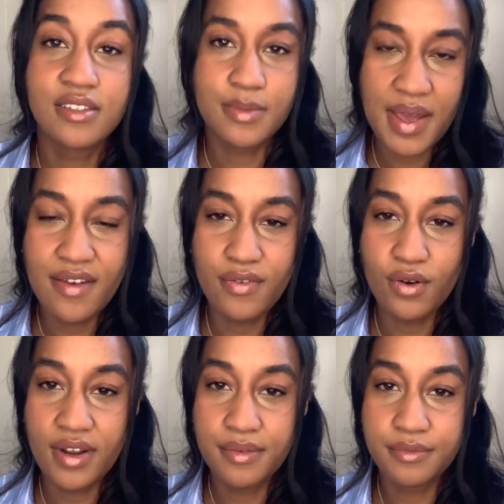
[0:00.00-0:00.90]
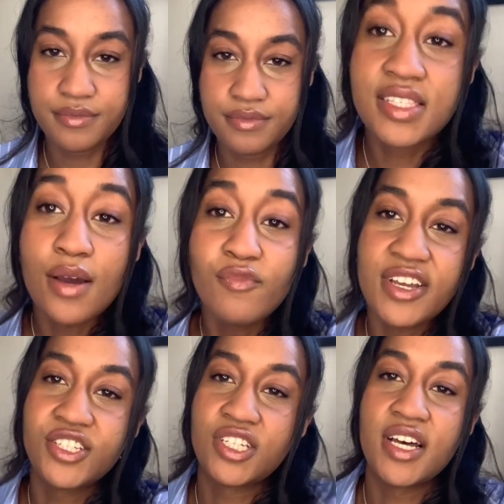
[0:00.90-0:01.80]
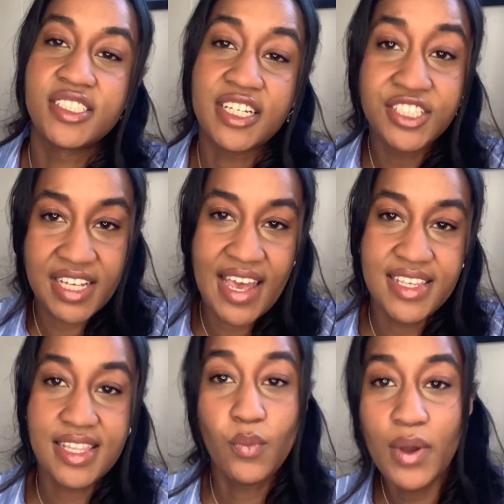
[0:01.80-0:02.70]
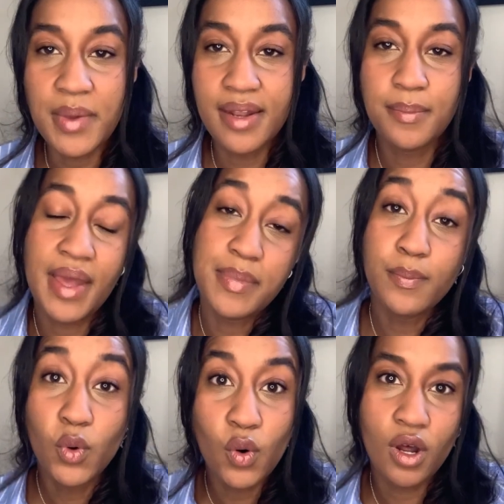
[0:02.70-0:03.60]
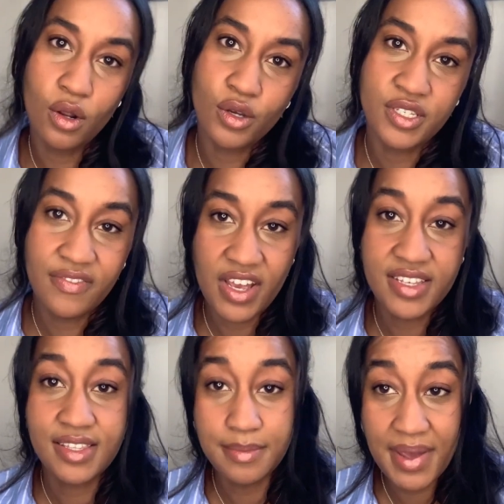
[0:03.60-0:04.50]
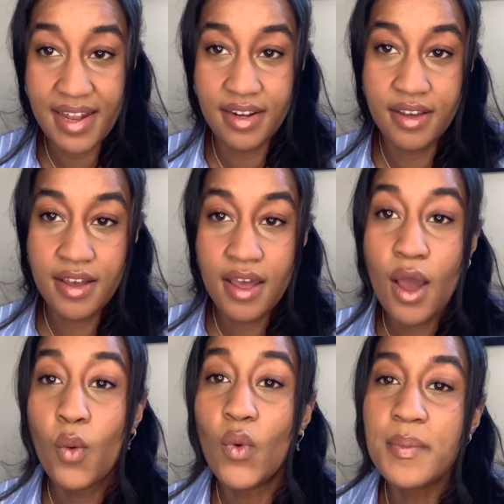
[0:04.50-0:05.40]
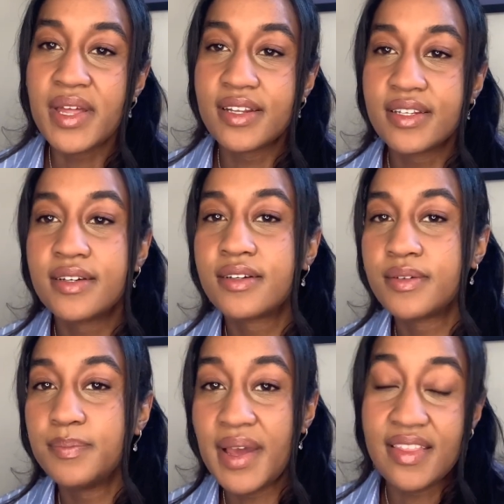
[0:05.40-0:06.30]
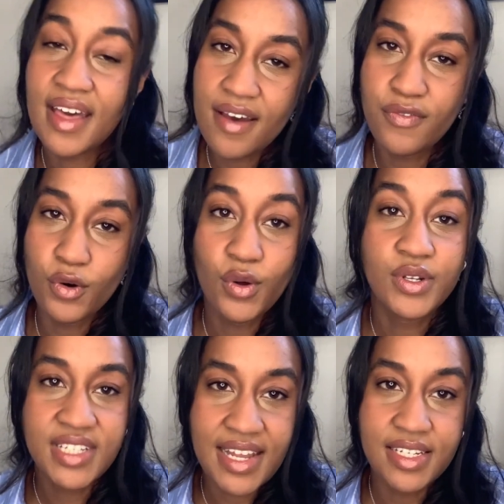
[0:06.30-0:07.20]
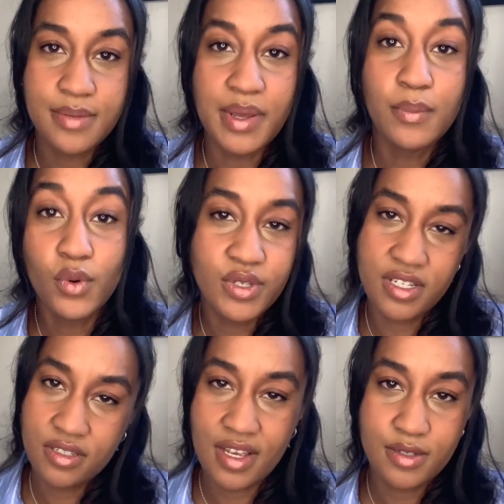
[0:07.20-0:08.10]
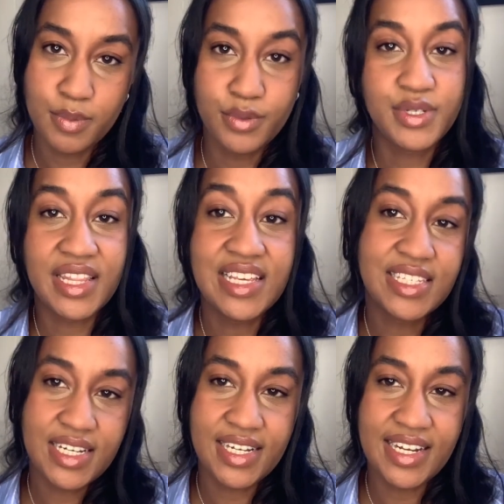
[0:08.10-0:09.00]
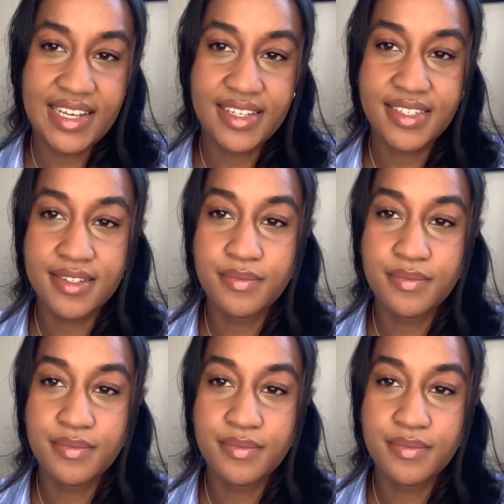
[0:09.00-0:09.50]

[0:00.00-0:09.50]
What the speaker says: to pay for it. Some research indicates that women may be more loss averse than men. Women may therefore tend to be more susceptible to these techniques.